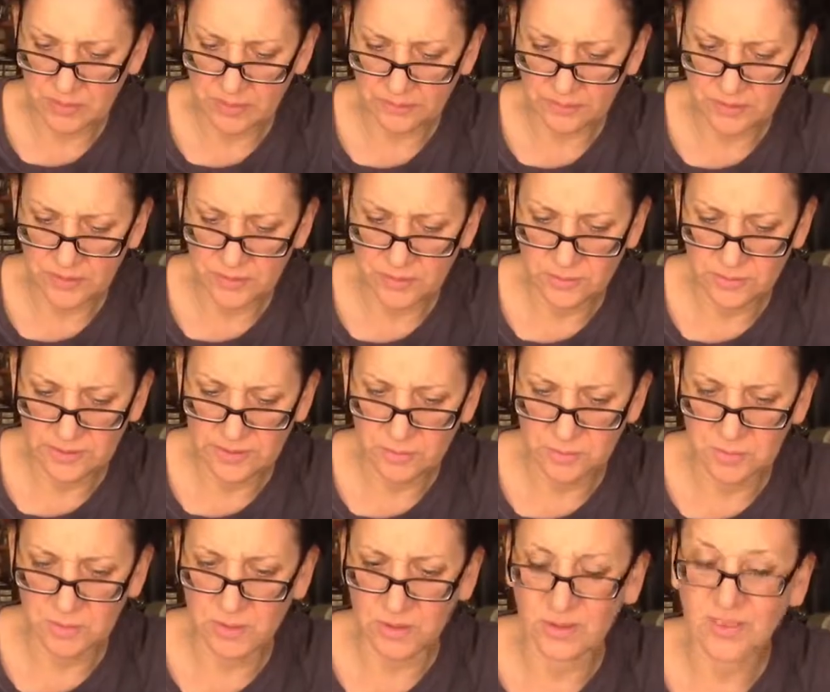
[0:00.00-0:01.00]
a few
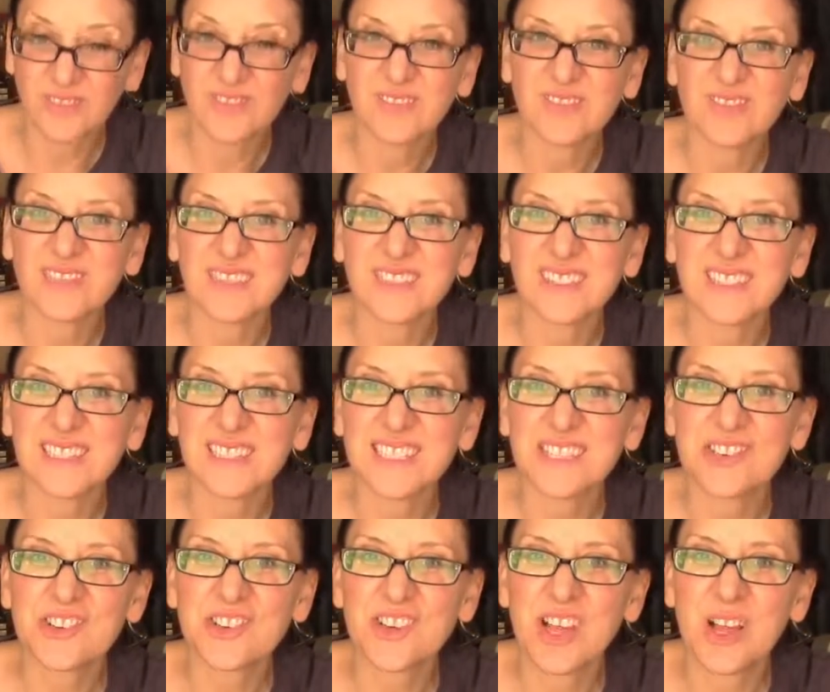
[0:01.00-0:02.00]
simple,
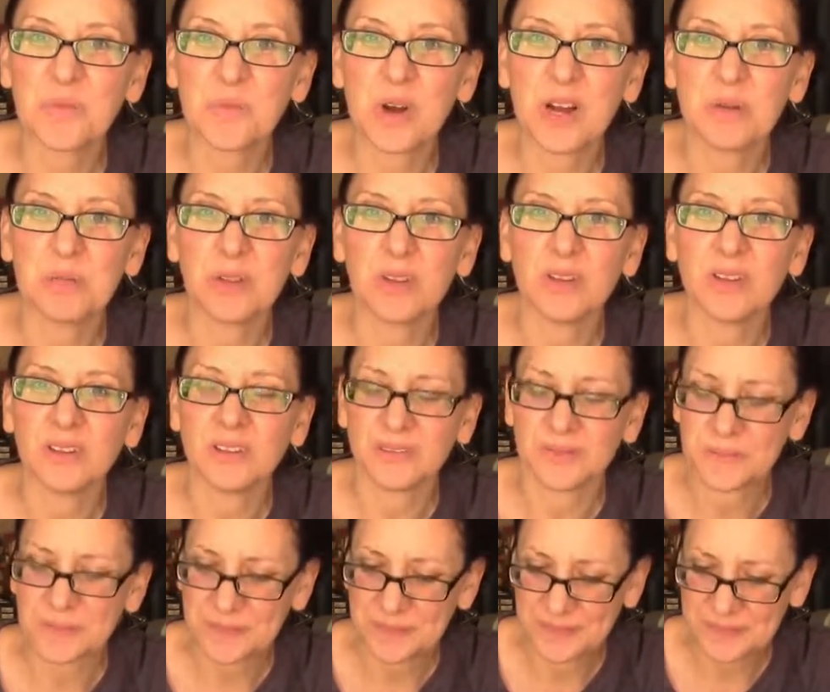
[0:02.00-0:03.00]
this should not wobble.
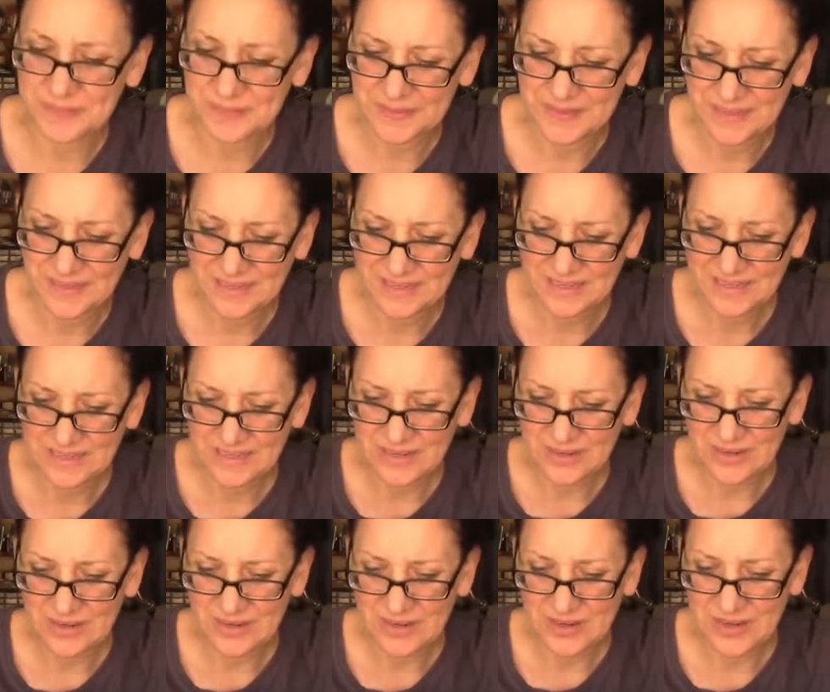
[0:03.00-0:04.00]

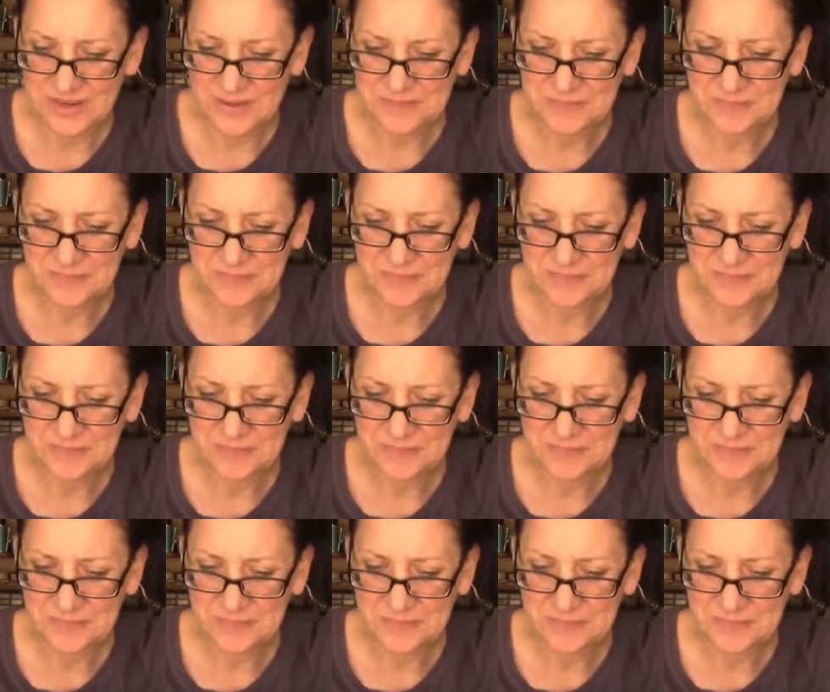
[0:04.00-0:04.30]
Okay.